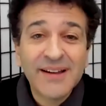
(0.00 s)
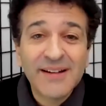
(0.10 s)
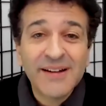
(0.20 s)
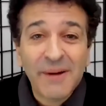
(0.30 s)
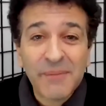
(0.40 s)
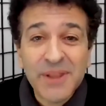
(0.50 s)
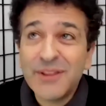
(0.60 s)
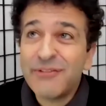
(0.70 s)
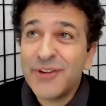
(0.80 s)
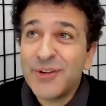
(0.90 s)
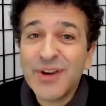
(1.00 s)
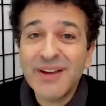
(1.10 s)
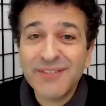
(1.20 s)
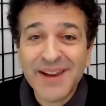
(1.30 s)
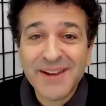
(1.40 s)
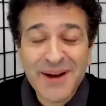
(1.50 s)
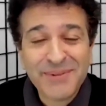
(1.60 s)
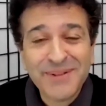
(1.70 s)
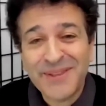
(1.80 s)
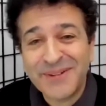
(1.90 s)
And in the future, I've got a
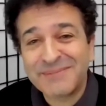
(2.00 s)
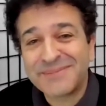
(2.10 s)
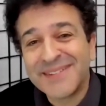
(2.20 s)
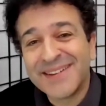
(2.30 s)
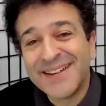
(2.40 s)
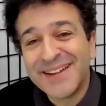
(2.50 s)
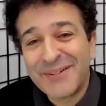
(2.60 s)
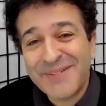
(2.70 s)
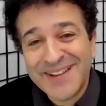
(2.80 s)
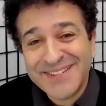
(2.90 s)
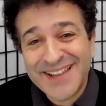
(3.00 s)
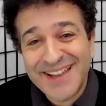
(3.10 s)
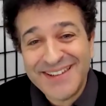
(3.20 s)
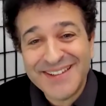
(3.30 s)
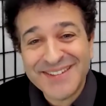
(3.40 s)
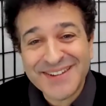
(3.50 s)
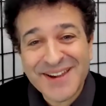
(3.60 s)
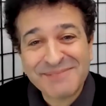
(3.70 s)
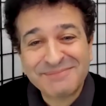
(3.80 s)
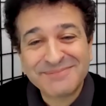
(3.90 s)
couple other crazy ideas that
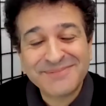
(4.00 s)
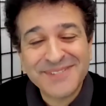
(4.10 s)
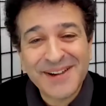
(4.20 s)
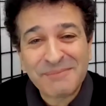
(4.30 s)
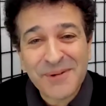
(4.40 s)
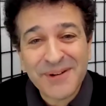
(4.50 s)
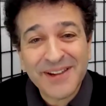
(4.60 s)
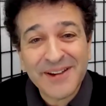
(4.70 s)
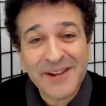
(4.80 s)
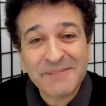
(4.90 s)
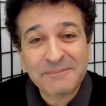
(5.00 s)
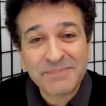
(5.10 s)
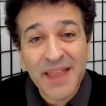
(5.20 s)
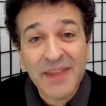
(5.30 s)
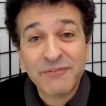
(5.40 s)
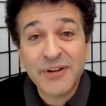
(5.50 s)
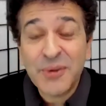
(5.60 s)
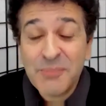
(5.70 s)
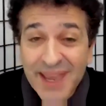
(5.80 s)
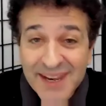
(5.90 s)
I'm working on. And for
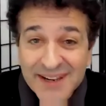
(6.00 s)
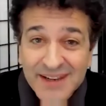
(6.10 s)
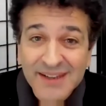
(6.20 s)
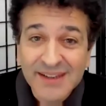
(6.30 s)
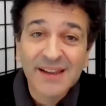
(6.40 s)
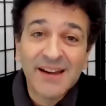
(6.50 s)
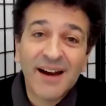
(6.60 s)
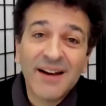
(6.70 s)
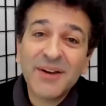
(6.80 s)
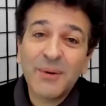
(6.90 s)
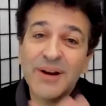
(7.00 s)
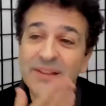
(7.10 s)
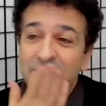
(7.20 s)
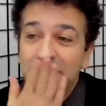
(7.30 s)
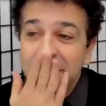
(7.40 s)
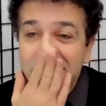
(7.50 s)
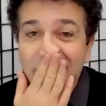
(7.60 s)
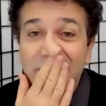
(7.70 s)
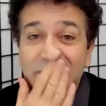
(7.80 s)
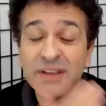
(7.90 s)
humanity, I think one of the most
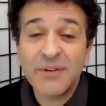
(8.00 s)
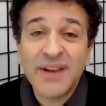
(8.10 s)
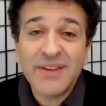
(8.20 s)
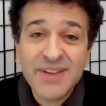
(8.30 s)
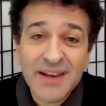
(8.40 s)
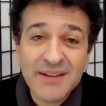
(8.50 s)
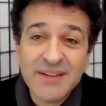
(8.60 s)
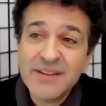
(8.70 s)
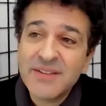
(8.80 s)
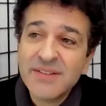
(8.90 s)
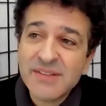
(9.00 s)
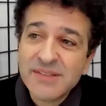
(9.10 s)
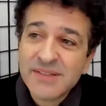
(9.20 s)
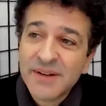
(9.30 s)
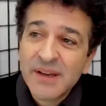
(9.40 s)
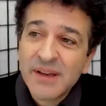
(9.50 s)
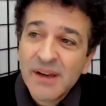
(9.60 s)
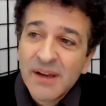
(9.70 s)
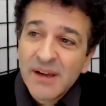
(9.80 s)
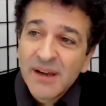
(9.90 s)
interesting crazy ideas is,
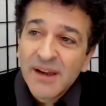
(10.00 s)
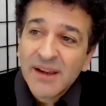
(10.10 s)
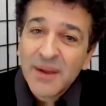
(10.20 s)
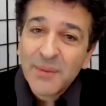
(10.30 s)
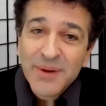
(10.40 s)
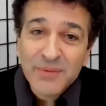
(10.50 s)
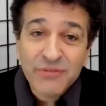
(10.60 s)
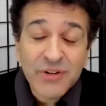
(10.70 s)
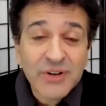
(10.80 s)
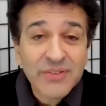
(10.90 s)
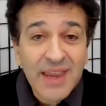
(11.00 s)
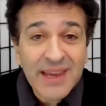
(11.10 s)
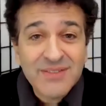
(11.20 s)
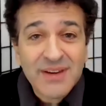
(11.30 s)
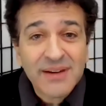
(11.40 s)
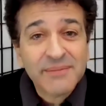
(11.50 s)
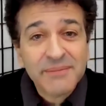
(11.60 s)
can we reverse aging?